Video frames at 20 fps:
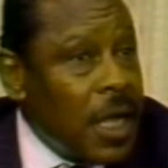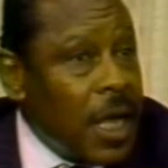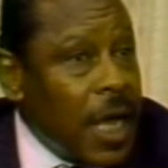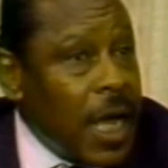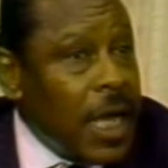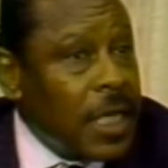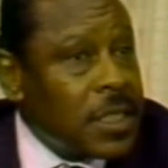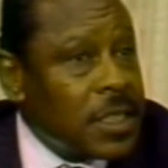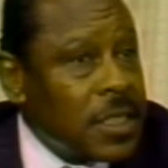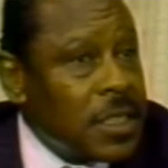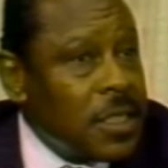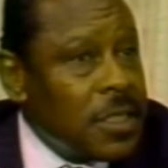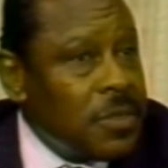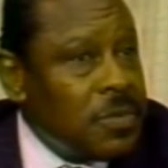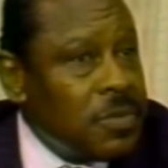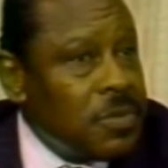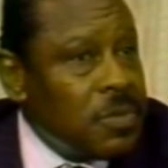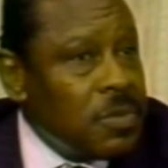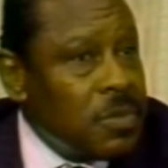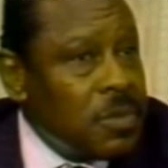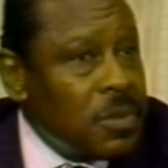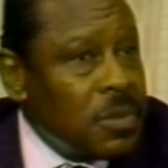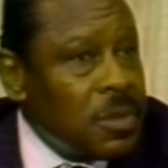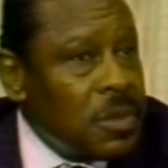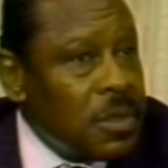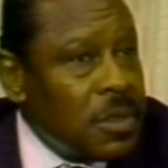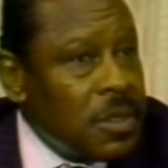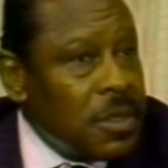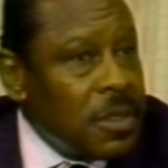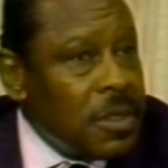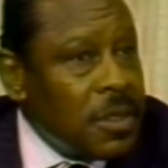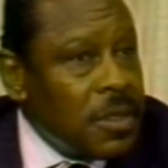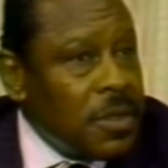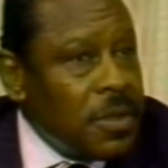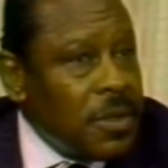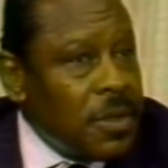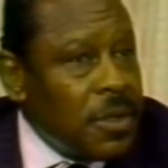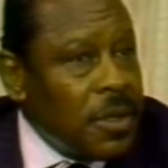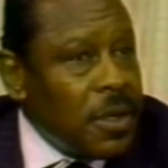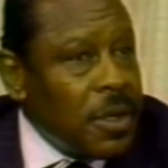I seen
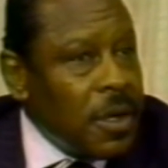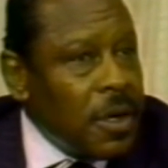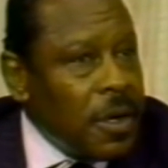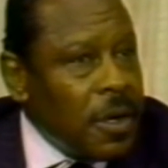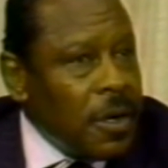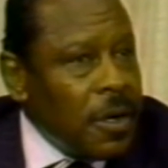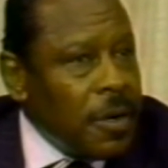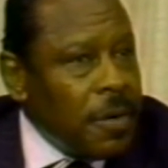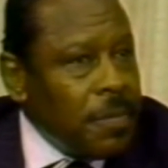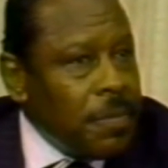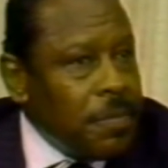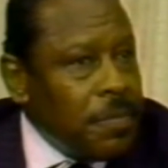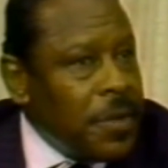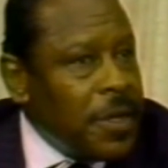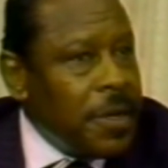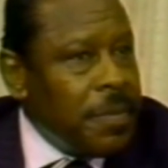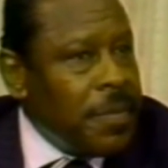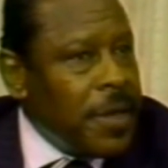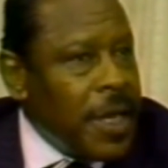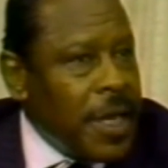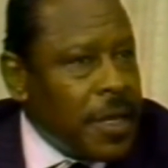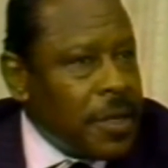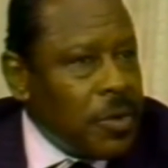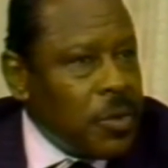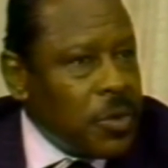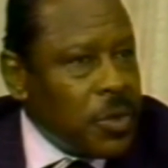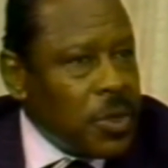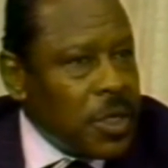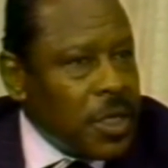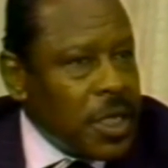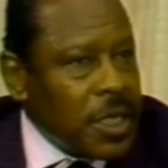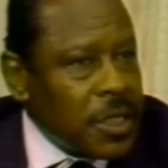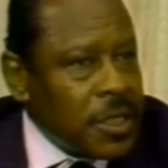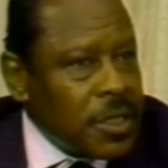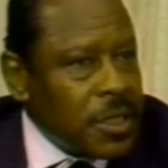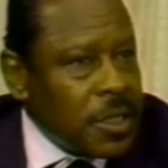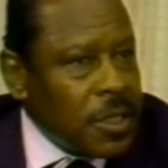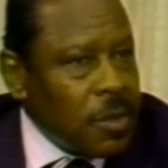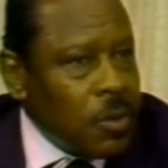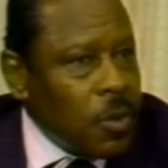uh, many men go to the electric
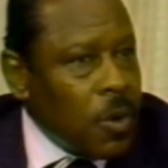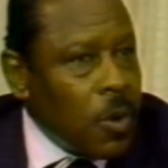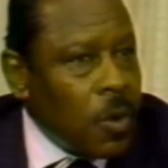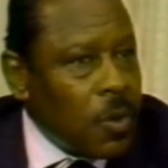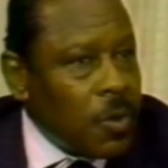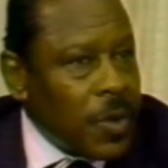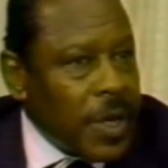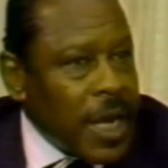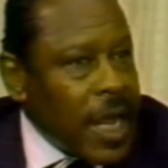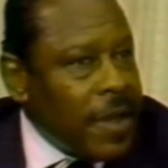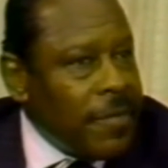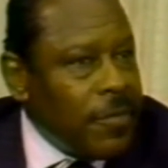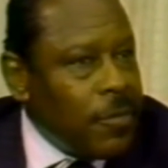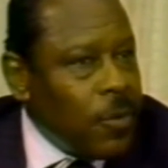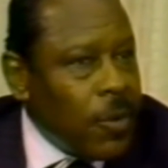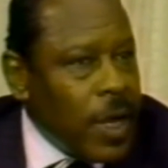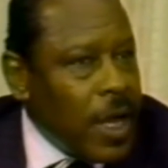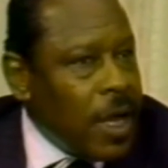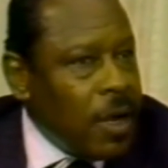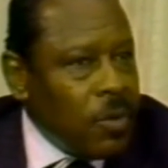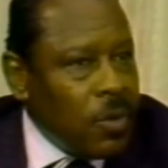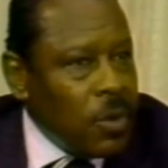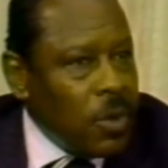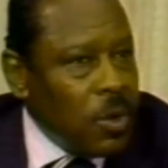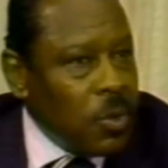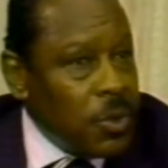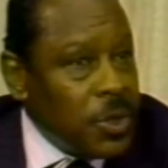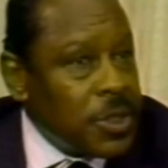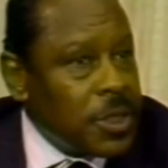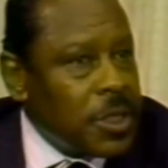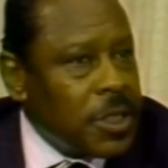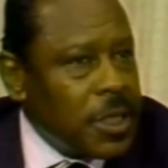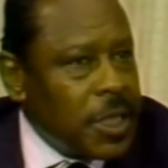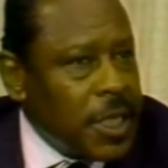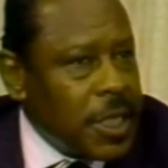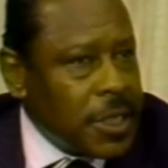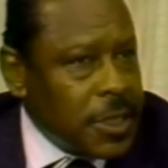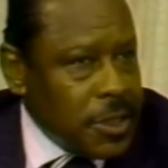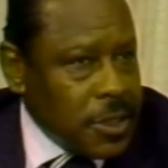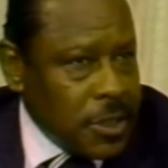chair, walk right out from where I was and went to the
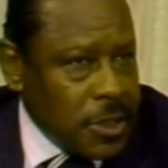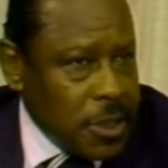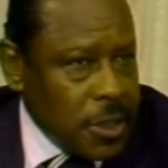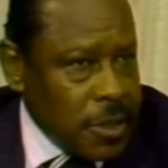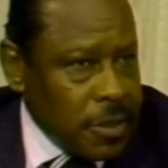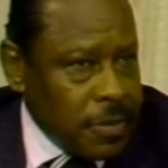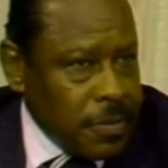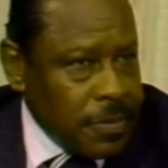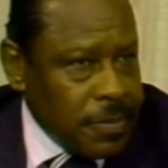electric chair.